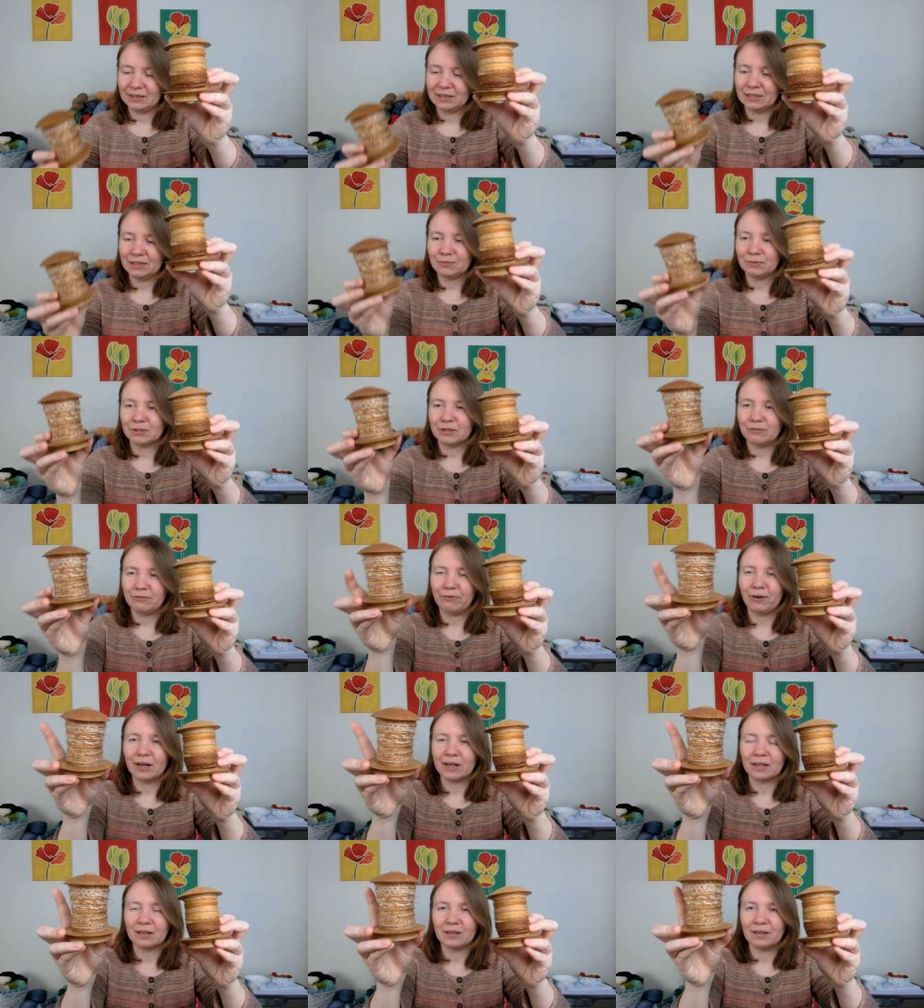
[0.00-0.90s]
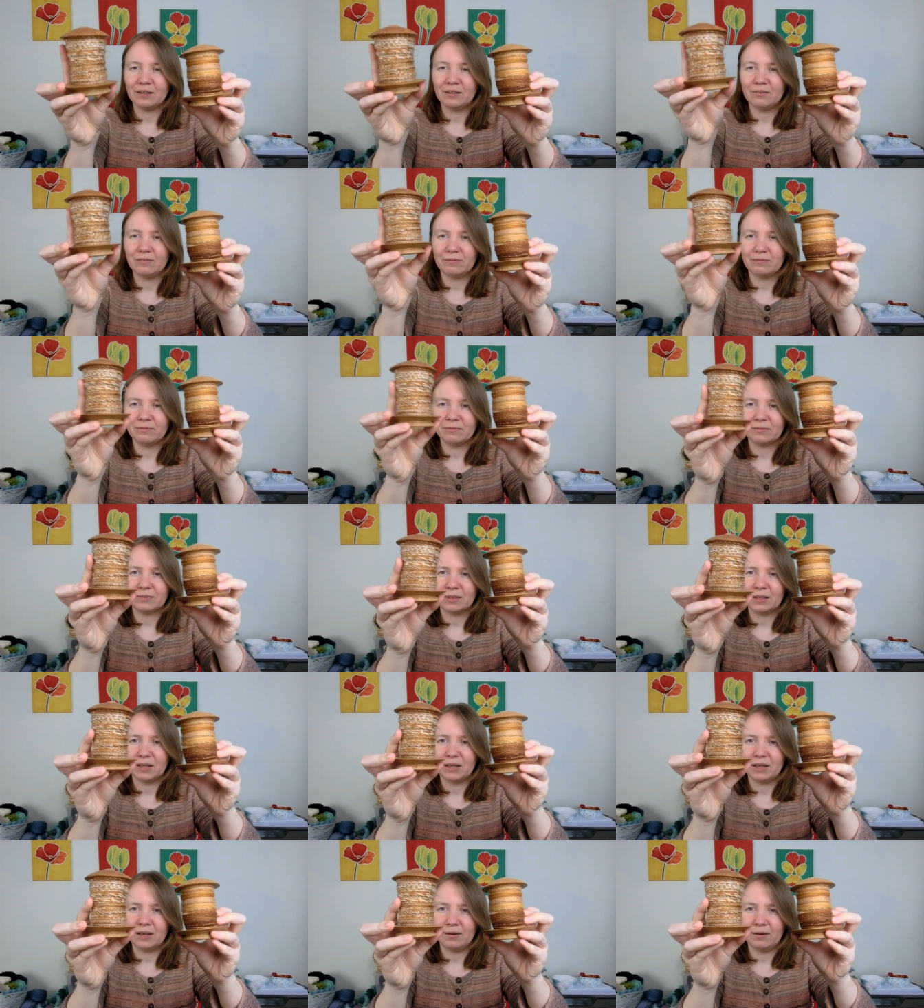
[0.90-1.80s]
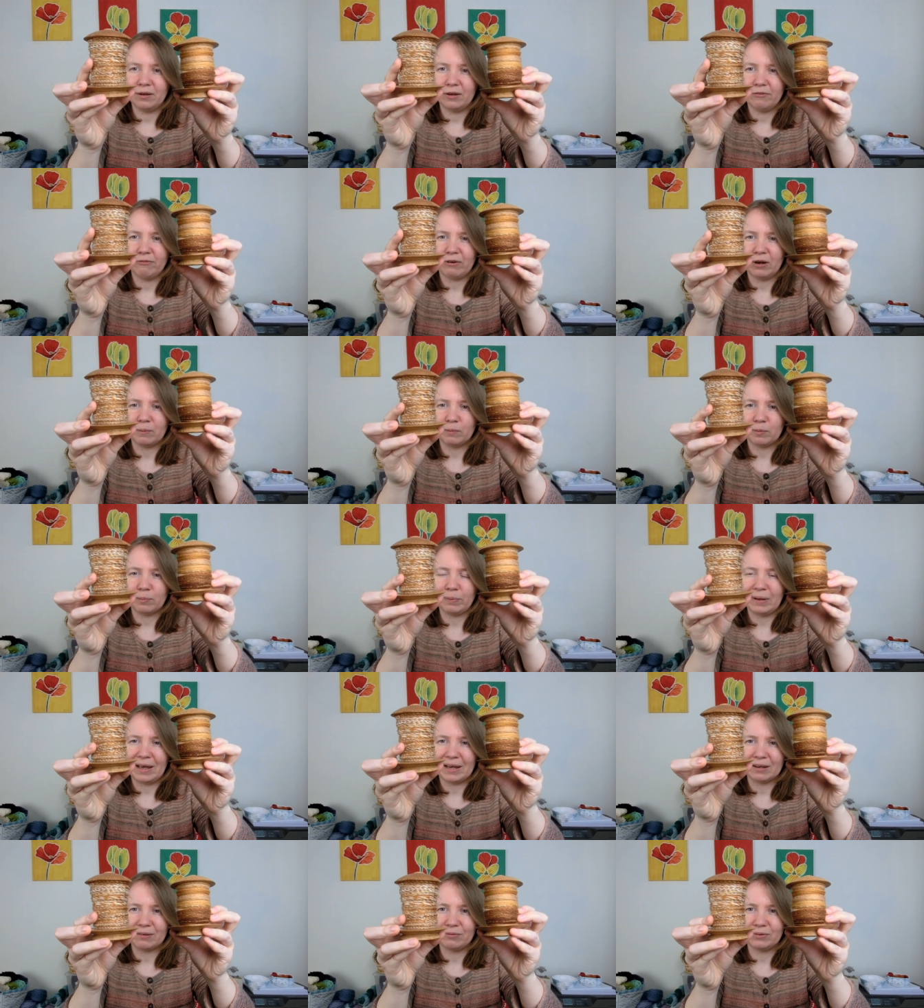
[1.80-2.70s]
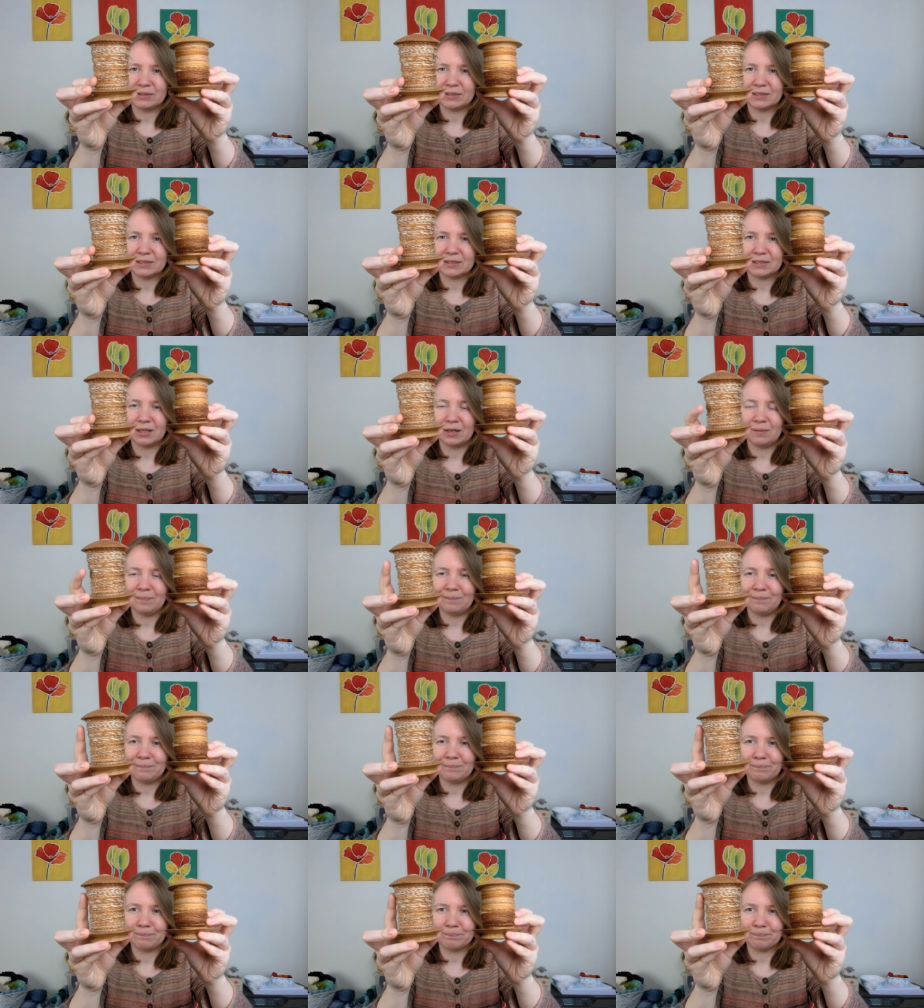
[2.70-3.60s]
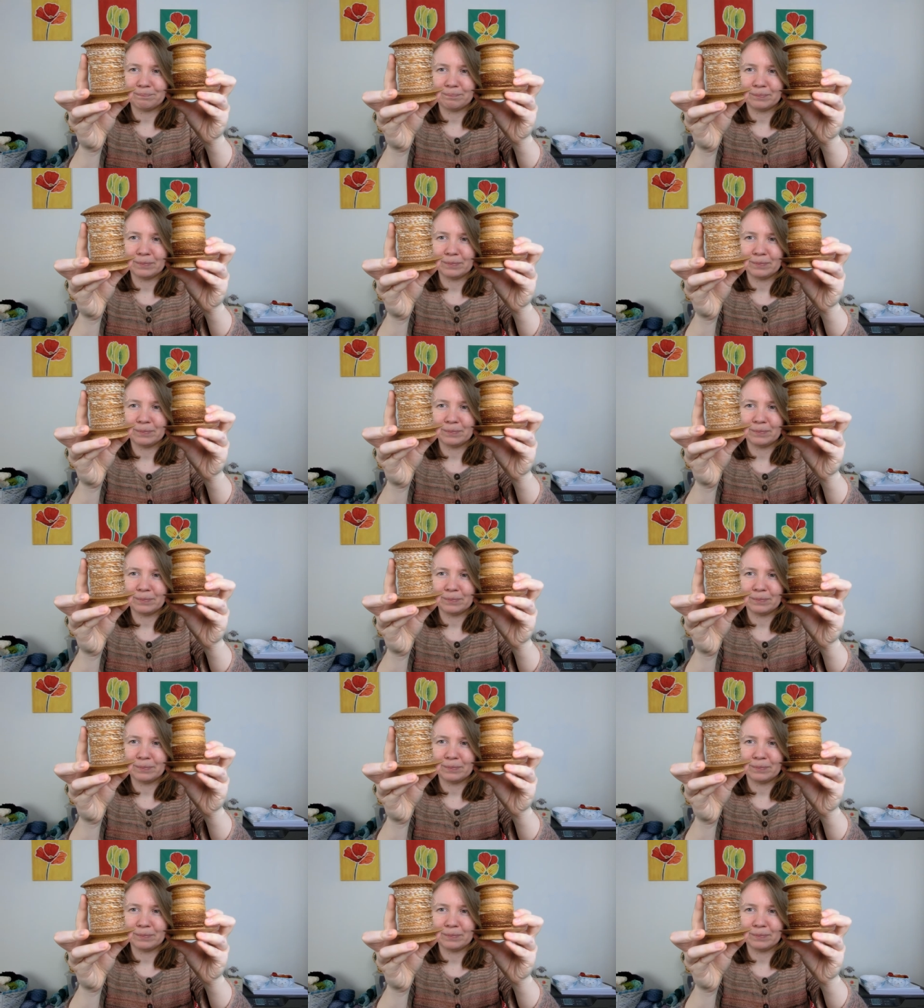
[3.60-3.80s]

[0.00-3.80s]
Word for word: this was a fire. Uh, a, fiber pack with some,